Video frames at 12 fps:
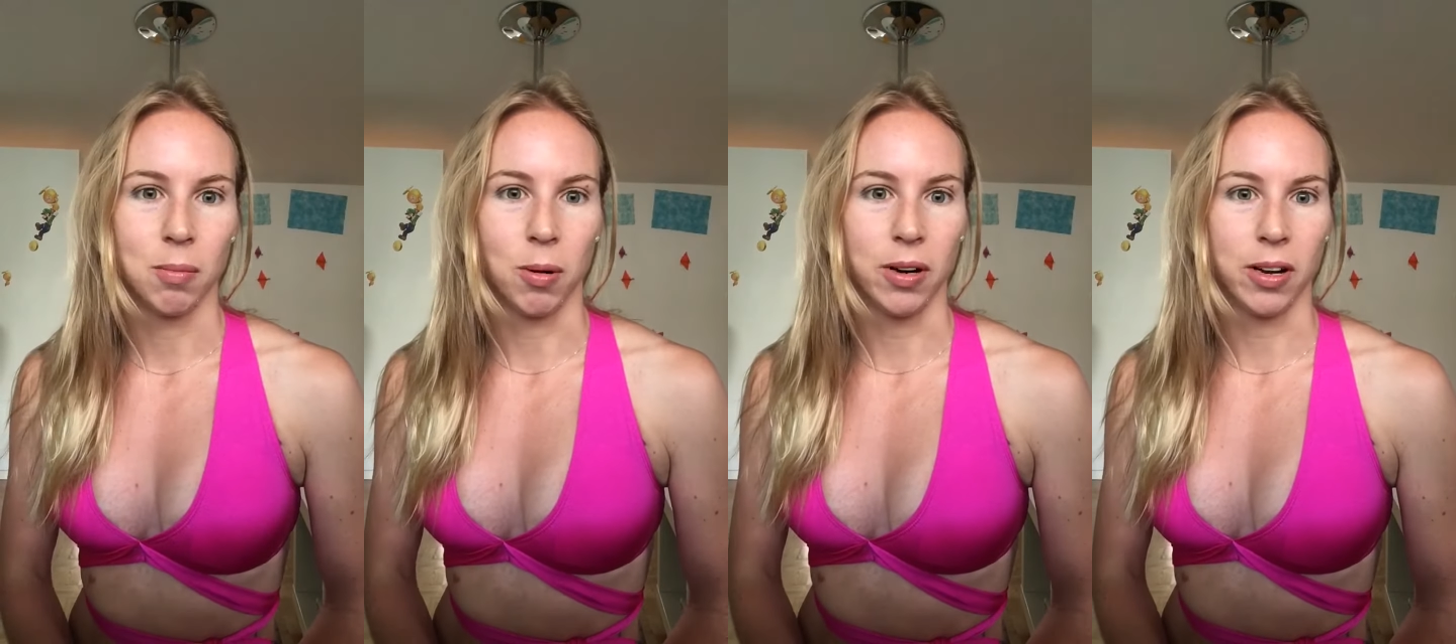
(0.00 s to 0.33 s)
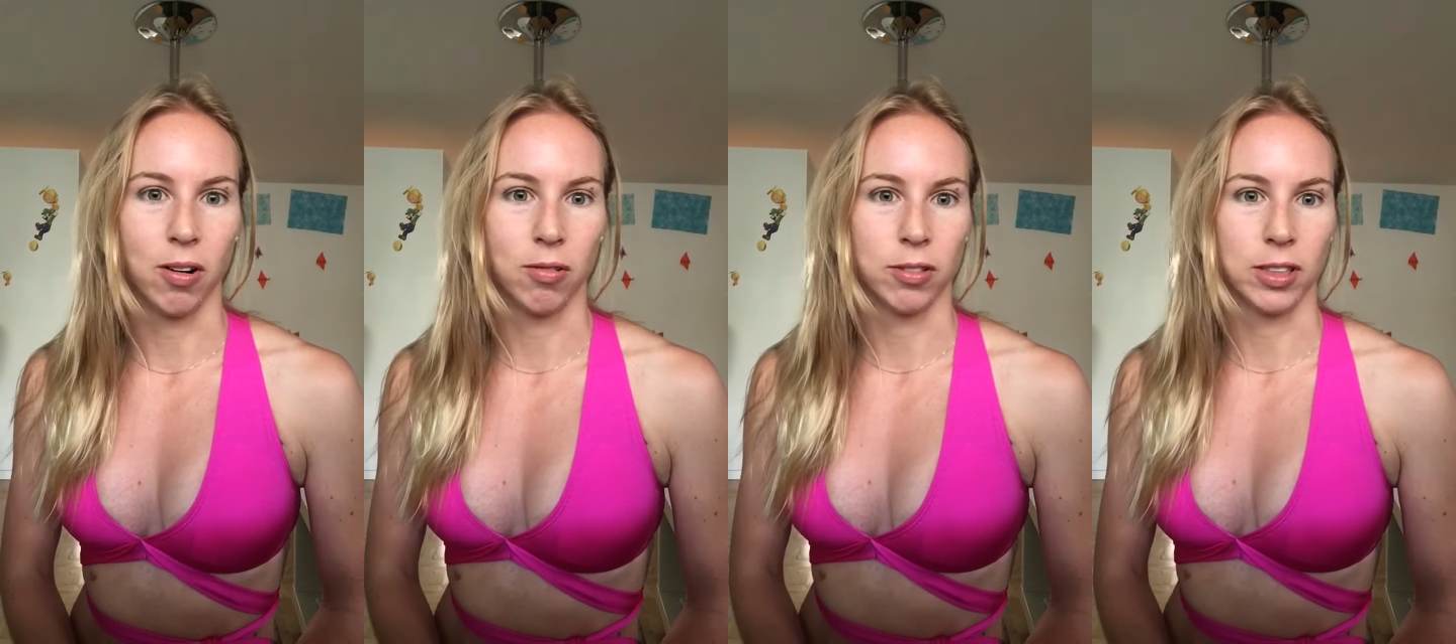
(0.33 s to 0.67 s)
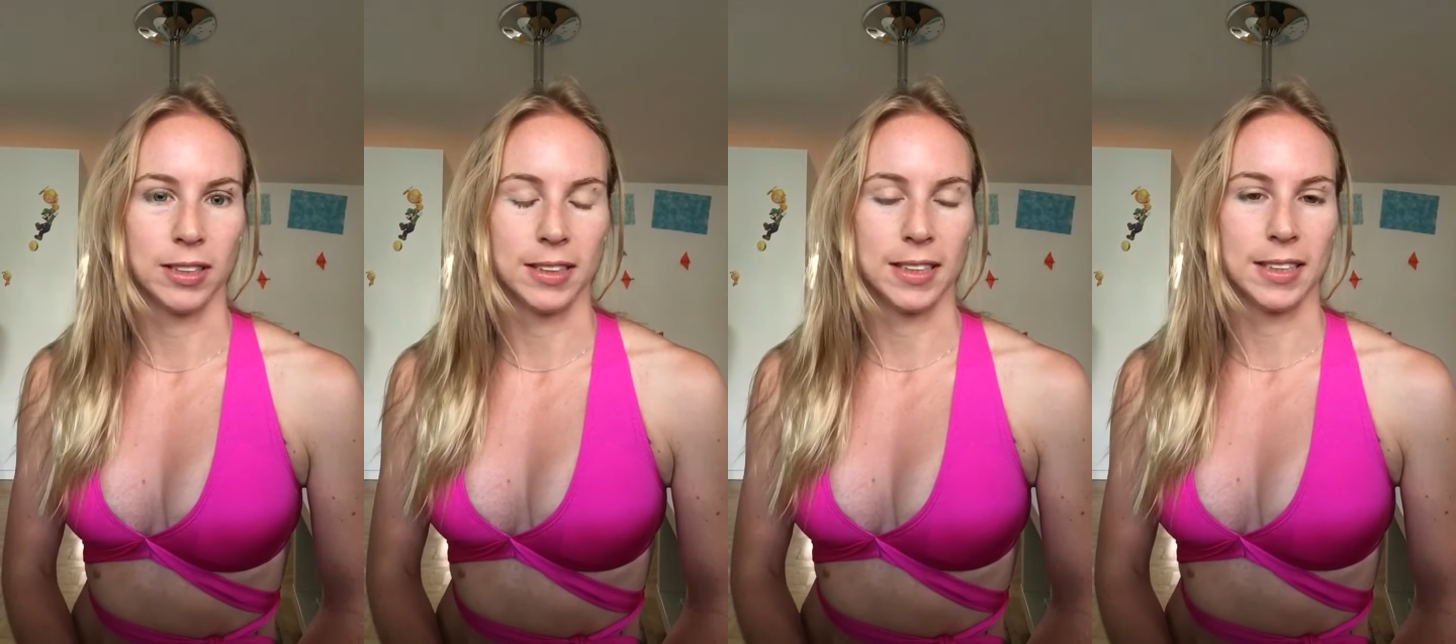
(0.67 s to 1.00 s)
Body
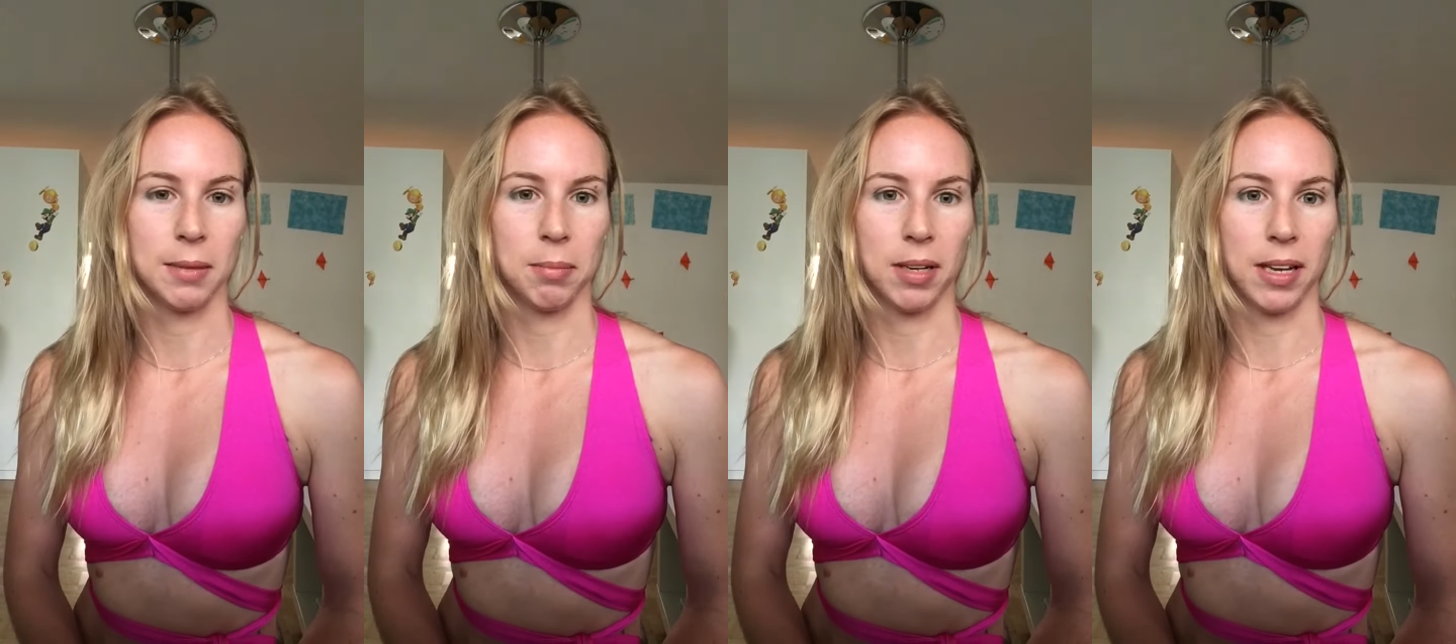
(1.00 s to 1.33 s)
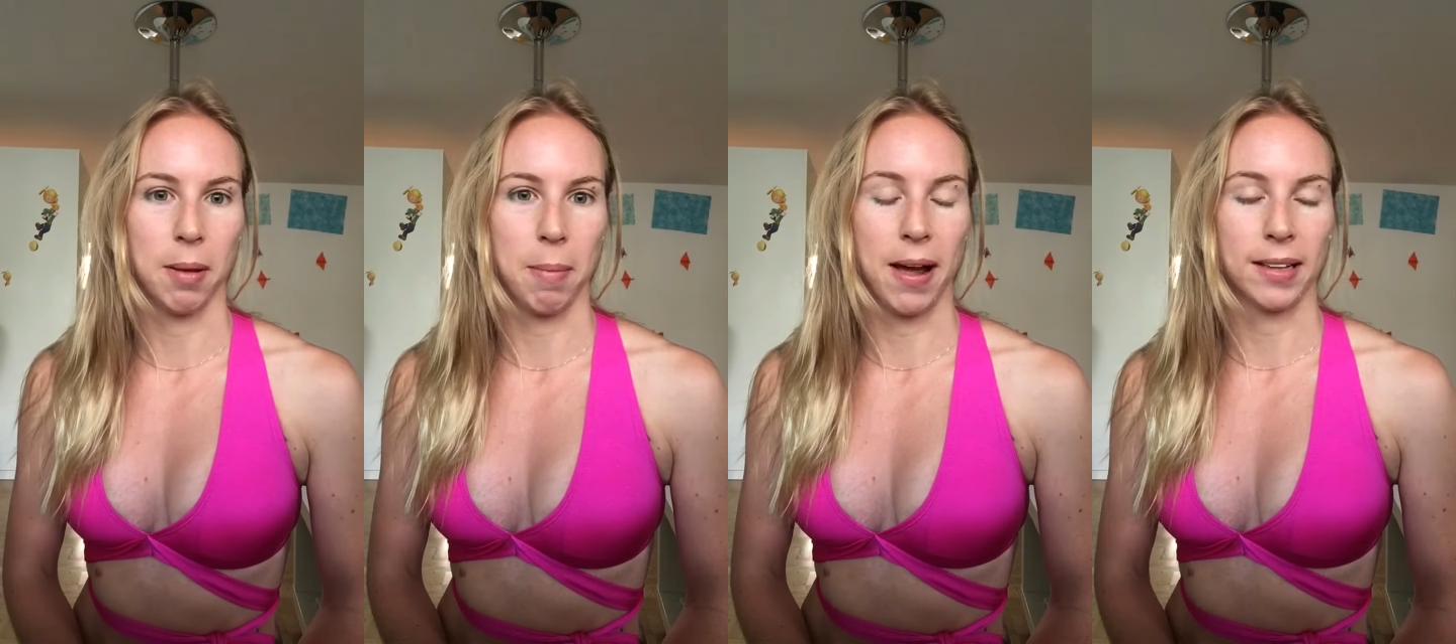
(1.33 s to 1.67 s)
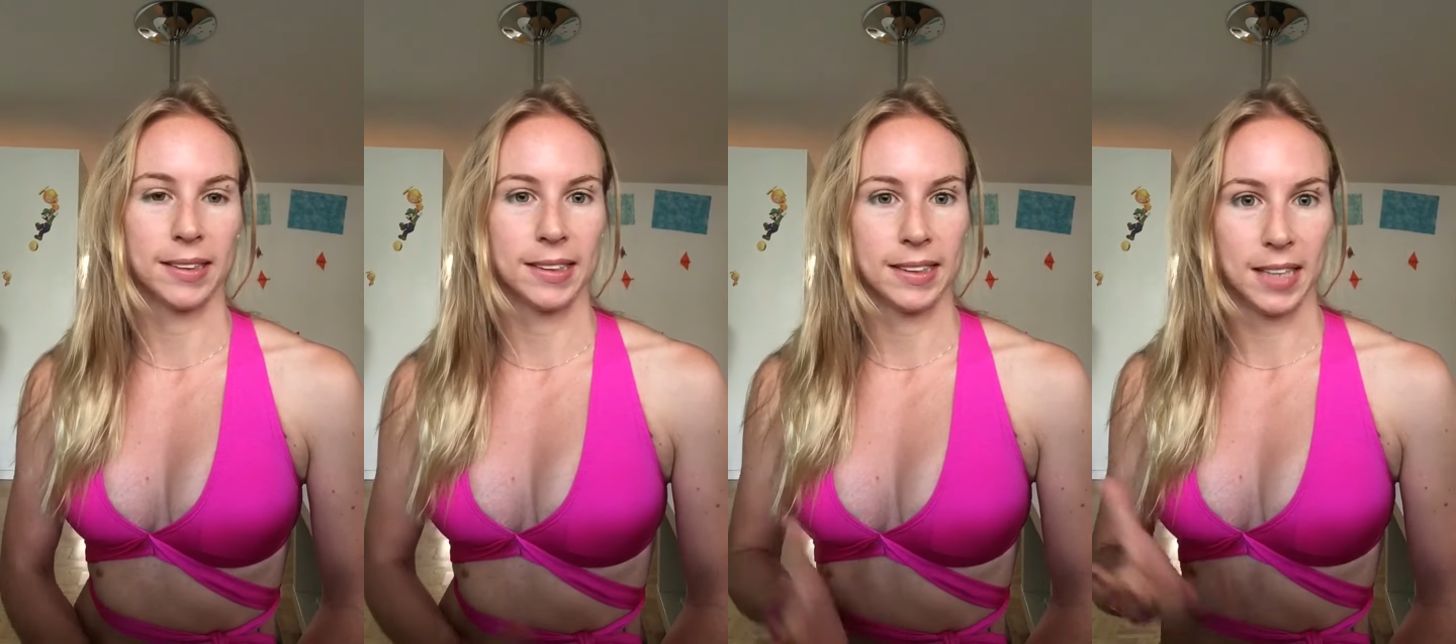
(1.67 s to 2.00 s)
confidence is simply about
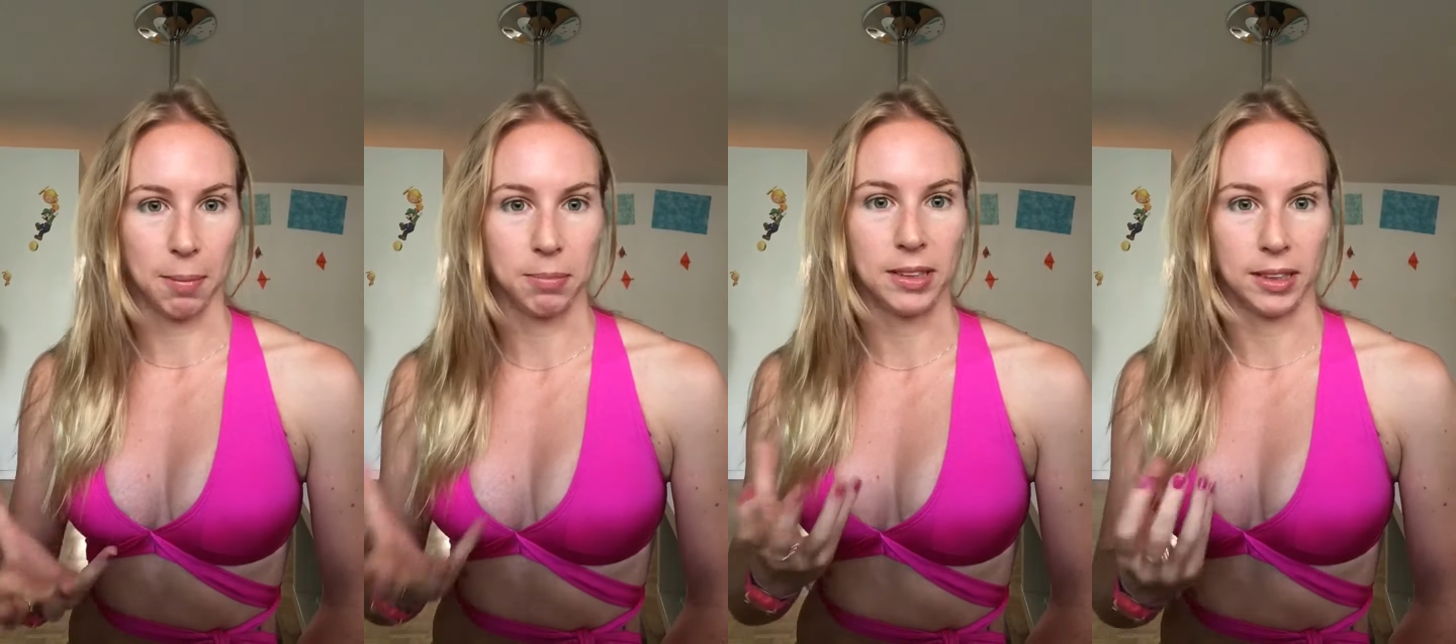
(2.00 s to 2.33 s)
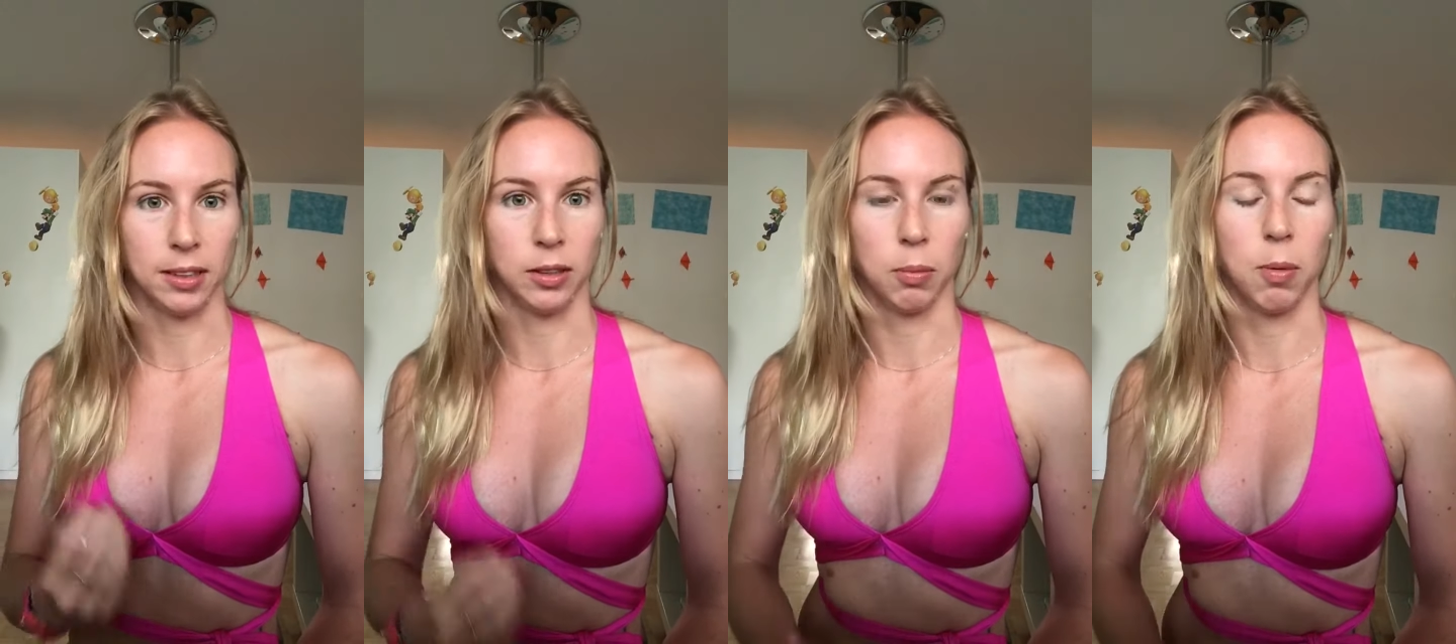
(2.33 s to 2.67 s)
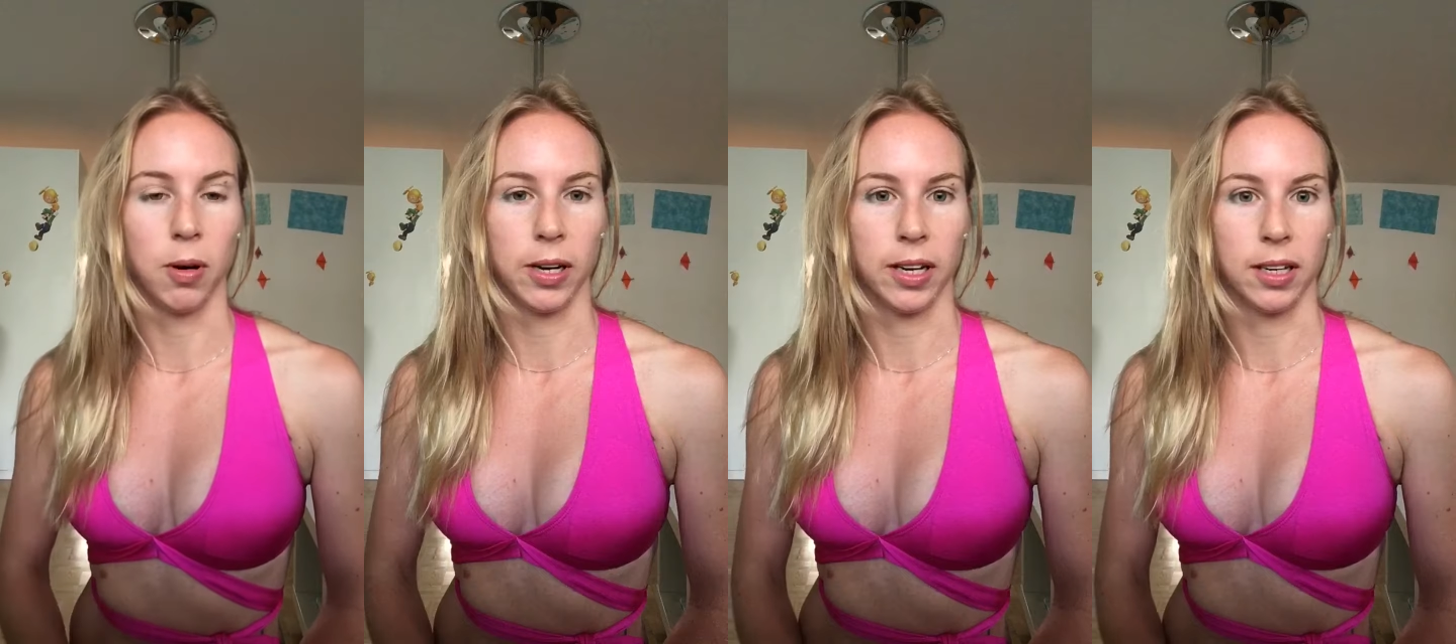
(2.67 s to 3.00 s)
accepting your
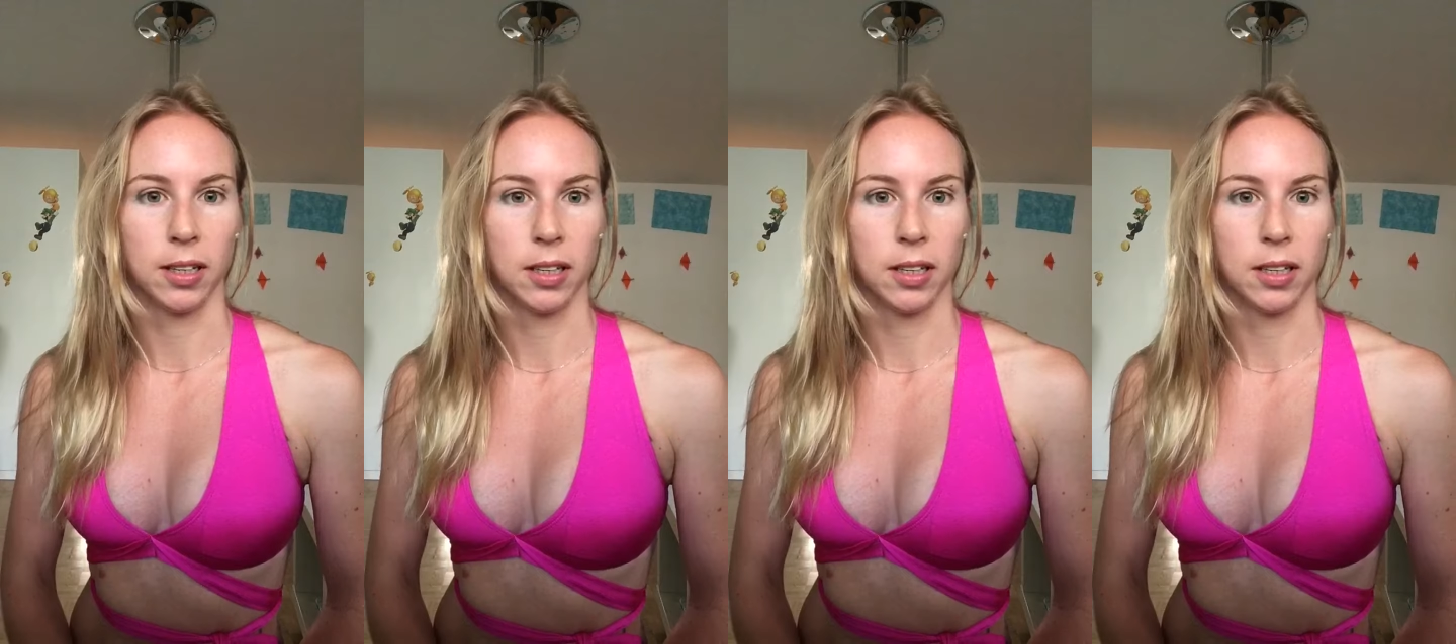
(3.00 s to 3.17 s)
body